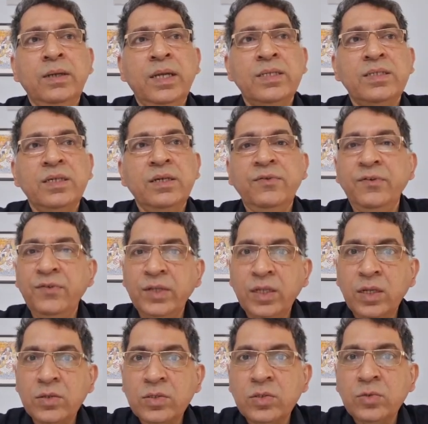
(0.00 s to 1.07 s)
let's say
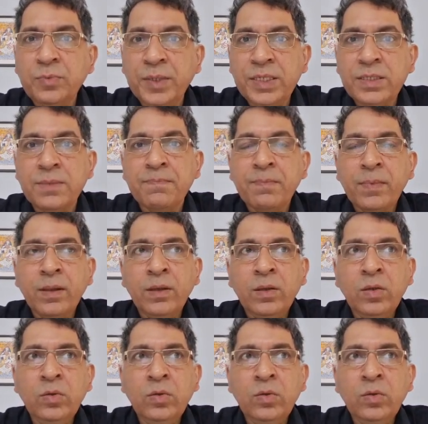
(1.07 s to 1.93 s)
50,000 rupees,